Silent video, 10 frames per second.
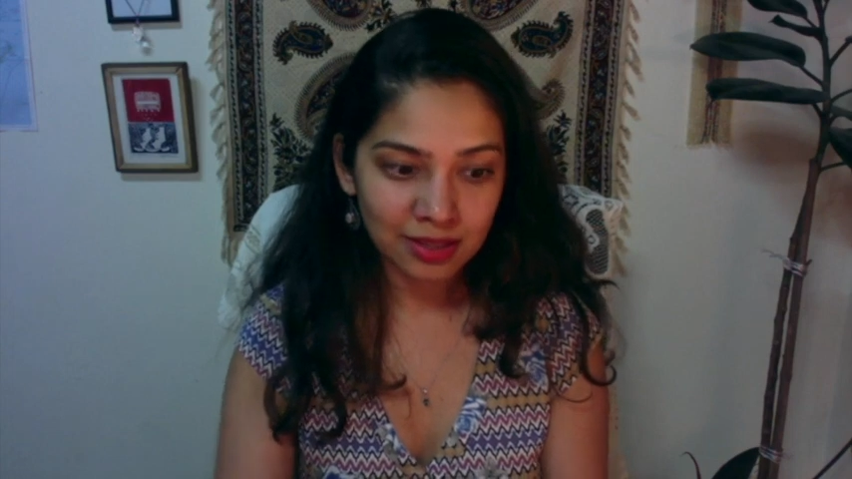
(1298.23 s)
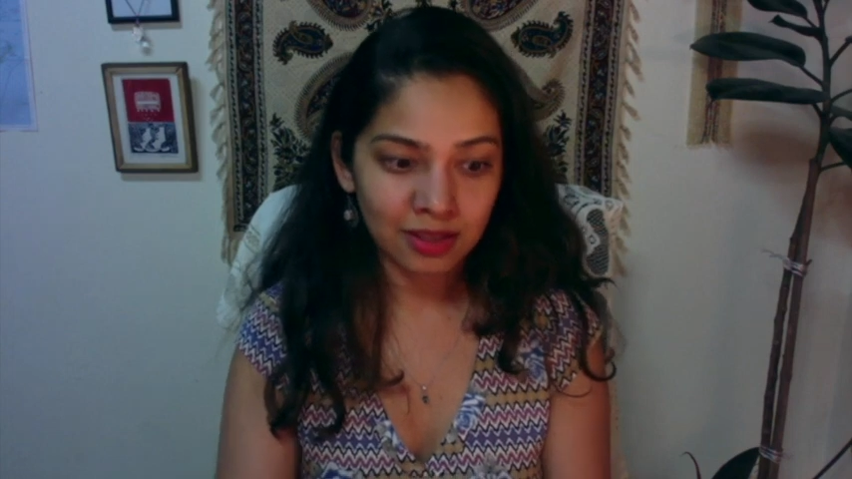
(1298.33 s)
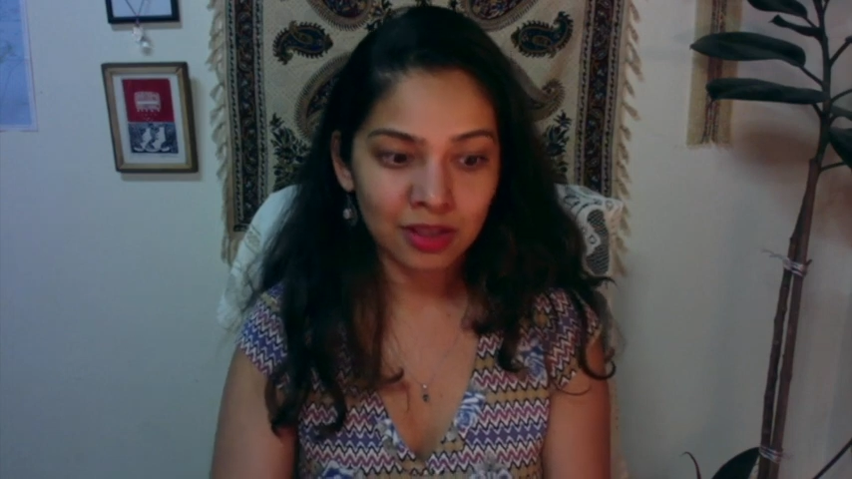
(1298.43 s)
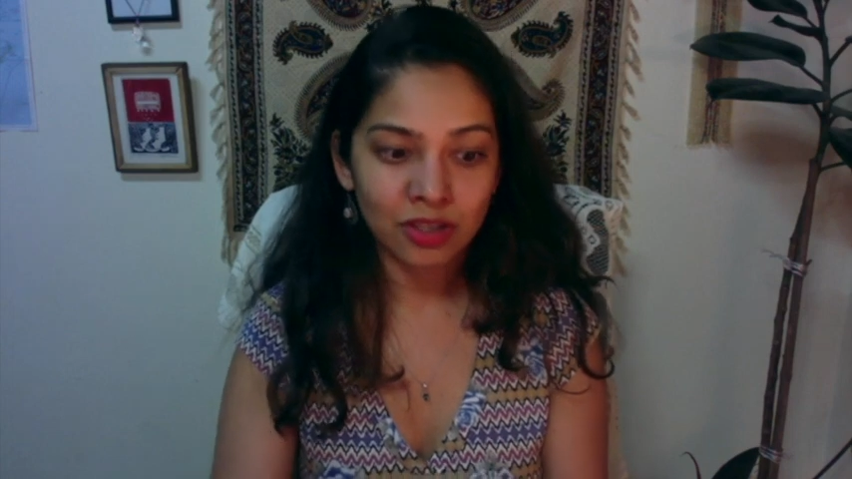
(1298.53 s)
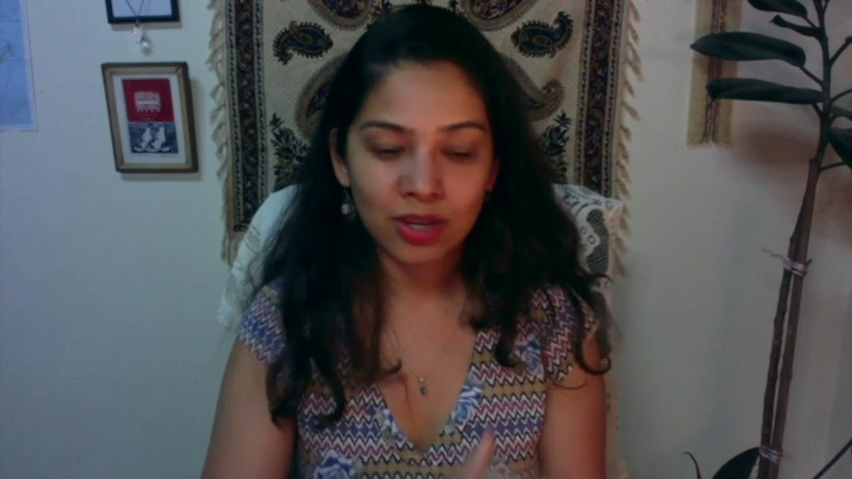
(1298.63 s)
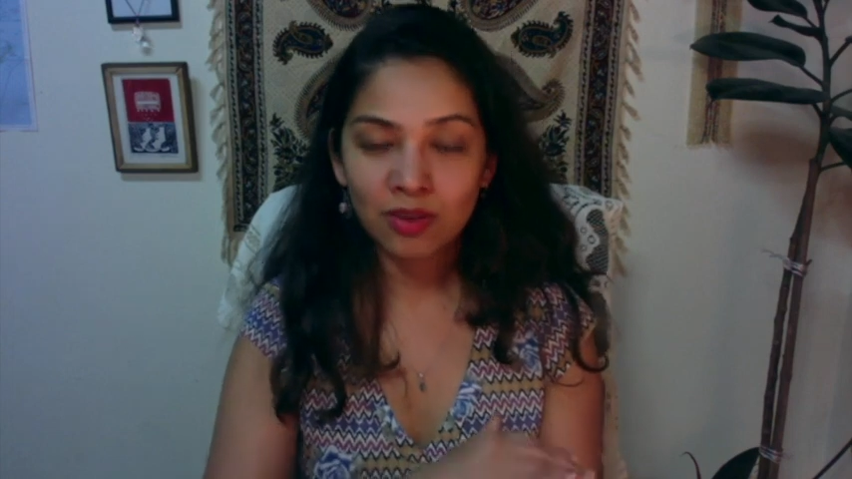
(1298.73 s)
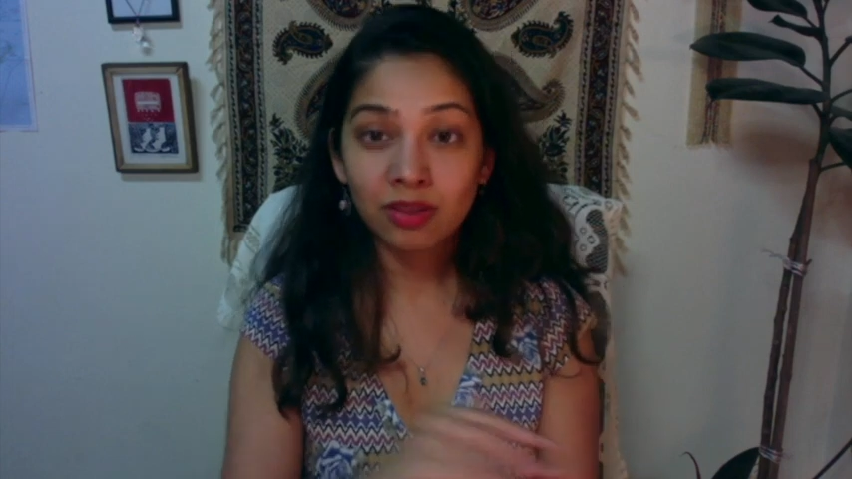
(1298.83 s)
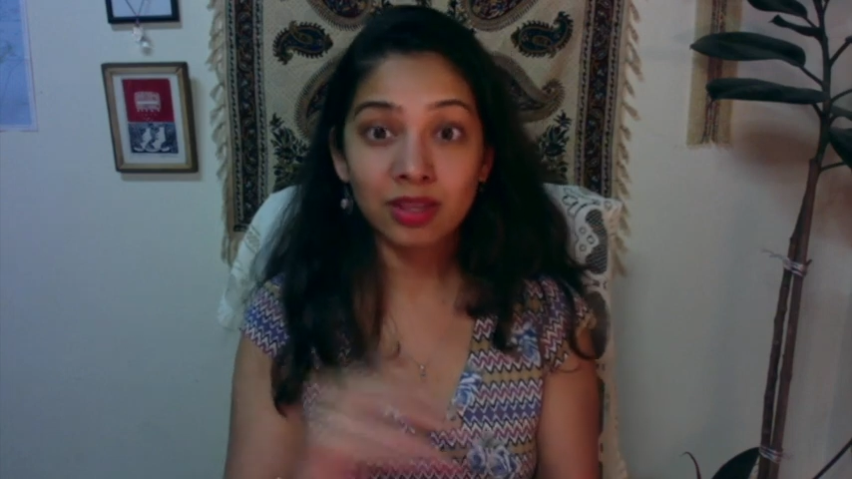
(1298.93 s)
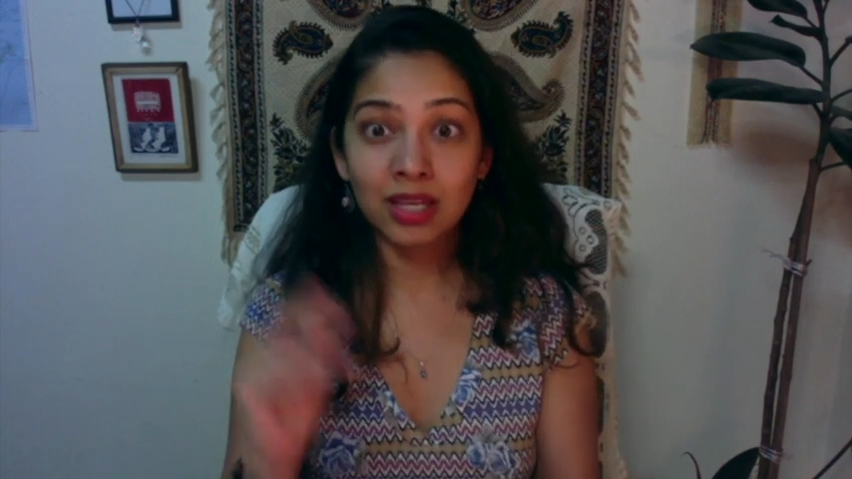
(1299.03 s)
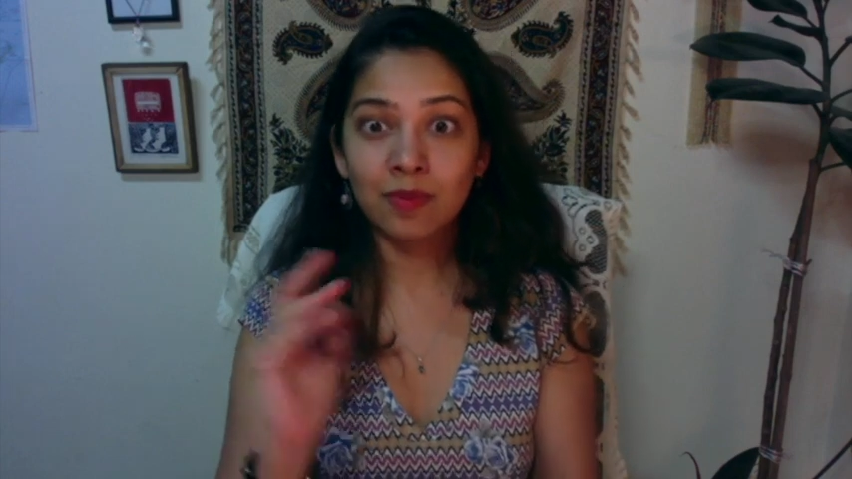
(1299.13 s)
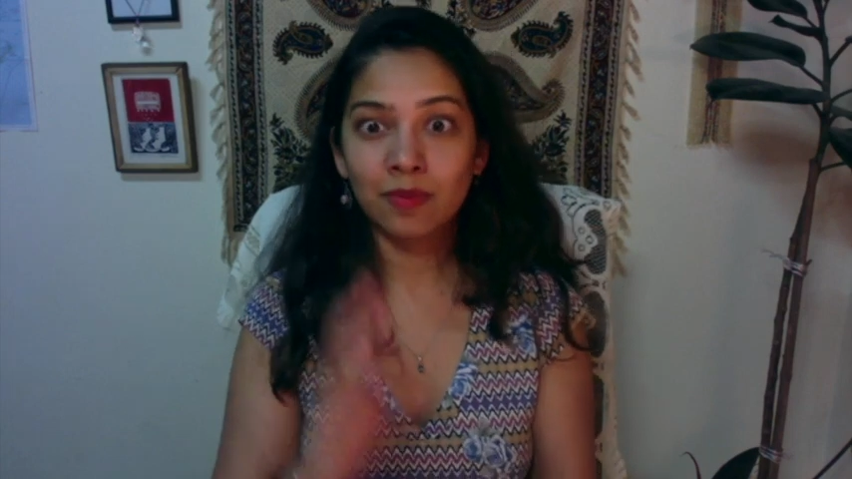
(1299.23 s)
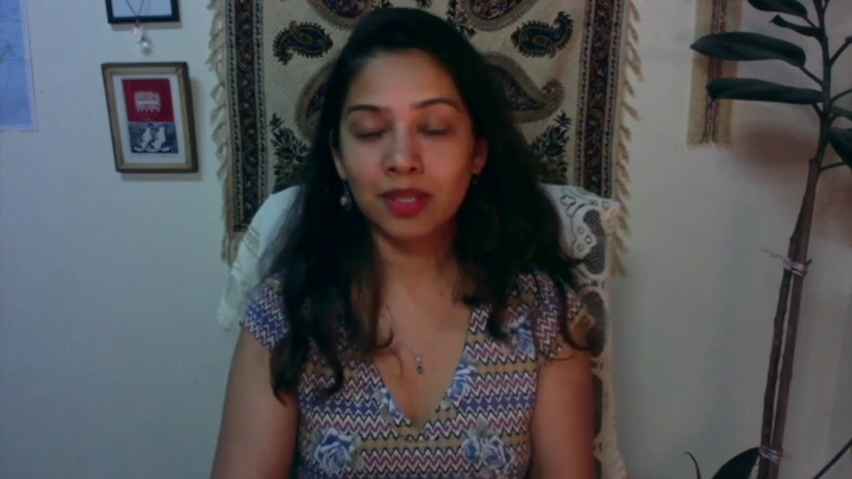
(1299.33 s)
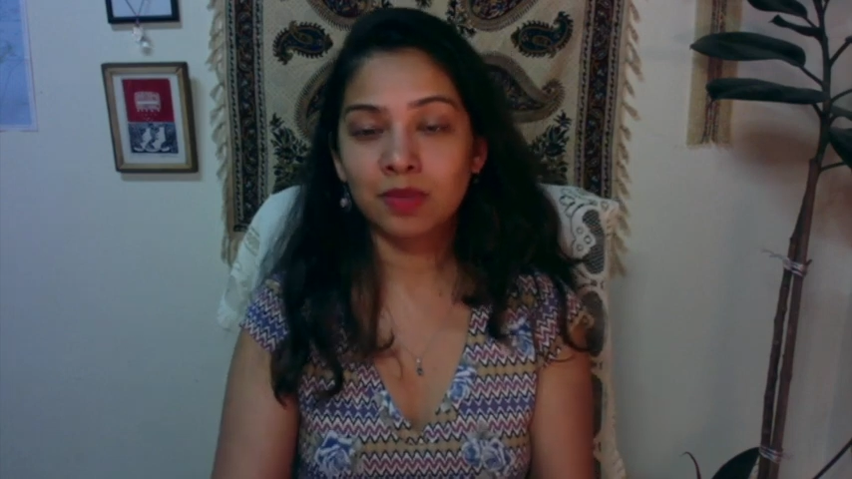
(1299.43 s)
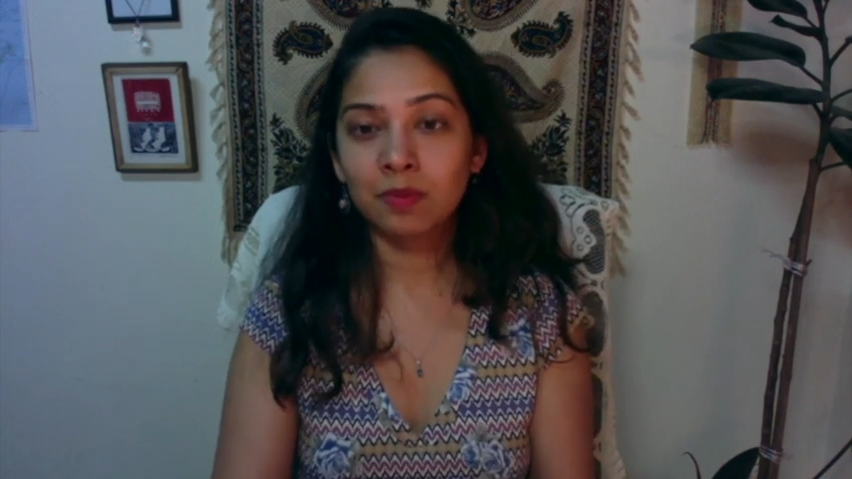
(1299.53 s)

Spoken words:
the general theme this